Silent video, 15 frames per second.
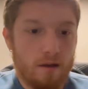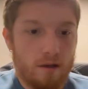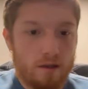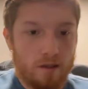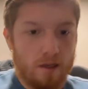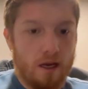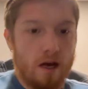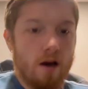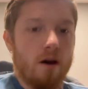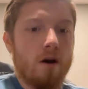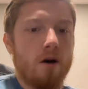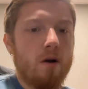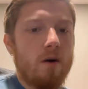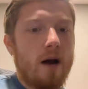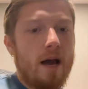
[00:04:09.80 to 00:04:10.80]

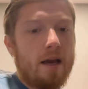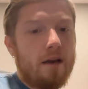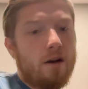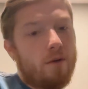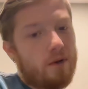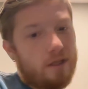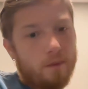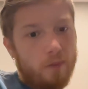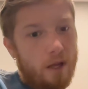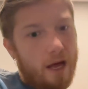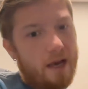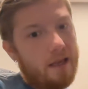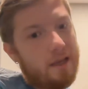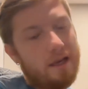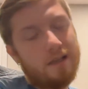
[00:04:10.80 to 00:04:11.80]
So I can always
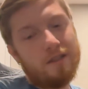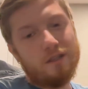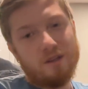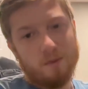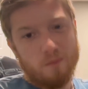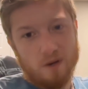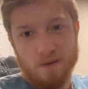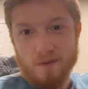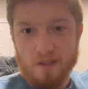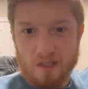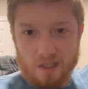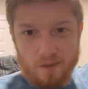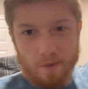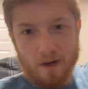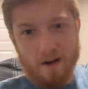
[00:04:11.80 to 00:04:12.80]
apply this to previous
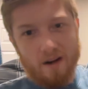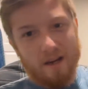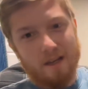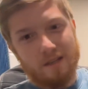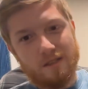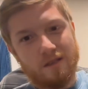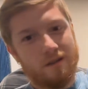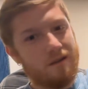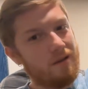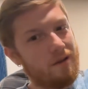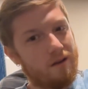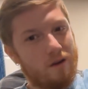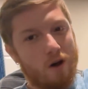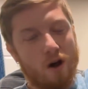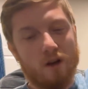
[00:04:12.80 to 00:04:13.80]
experience.
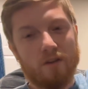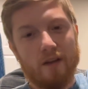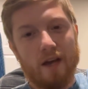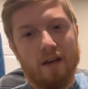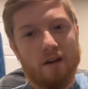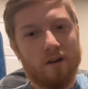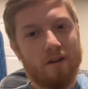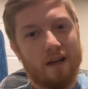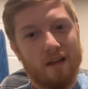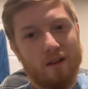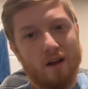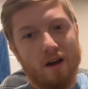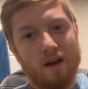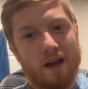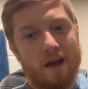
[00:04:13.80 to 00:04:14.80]
All day and all night
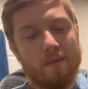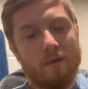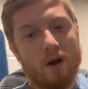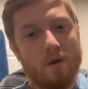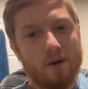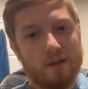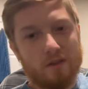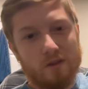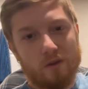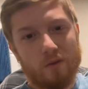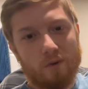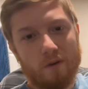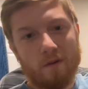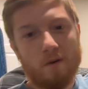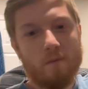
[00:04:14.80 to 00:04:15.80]
long, I'm going to
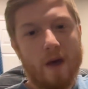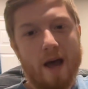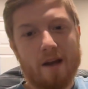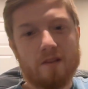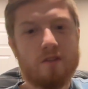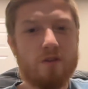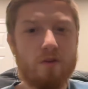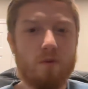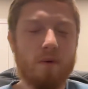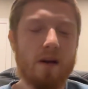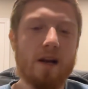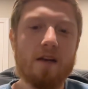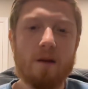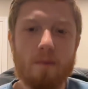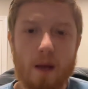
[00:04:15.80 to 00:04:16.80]
refer back to when
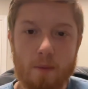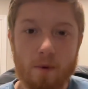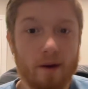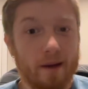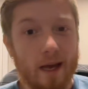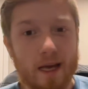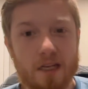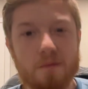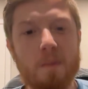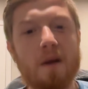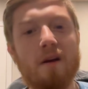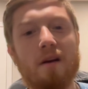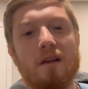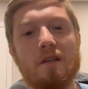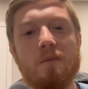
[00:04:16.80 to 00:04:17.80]
I did my pre-K
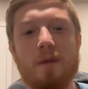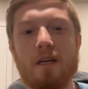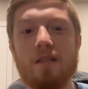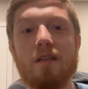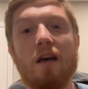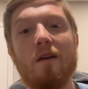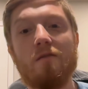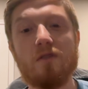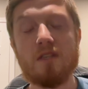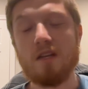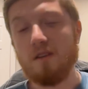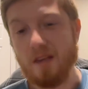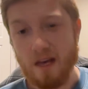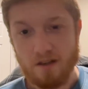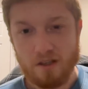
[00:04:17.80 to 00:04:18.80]
experience because I have
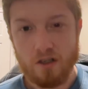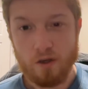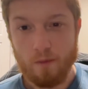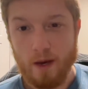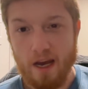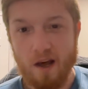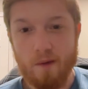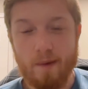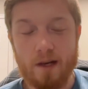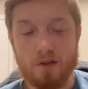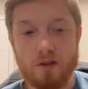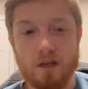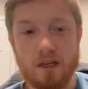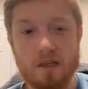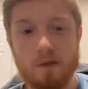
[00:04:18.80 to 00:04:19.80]
still yet to do my
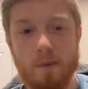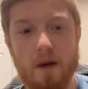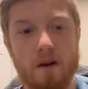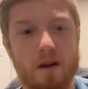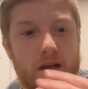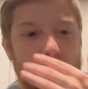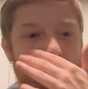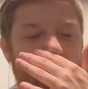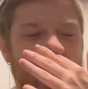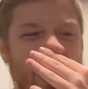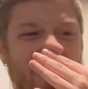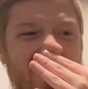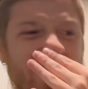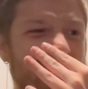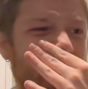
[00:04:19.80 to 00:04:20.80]
elementary experience
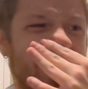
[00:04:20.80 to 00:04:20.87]
class,